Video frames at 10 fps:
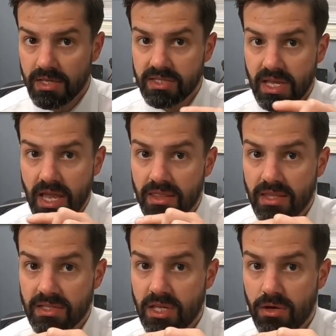scan
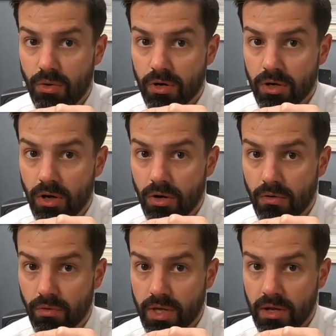this QR code
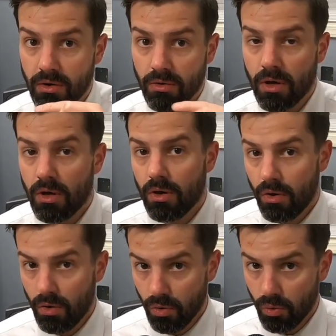over here
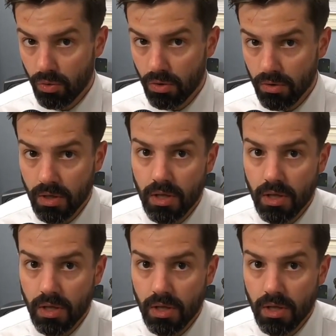or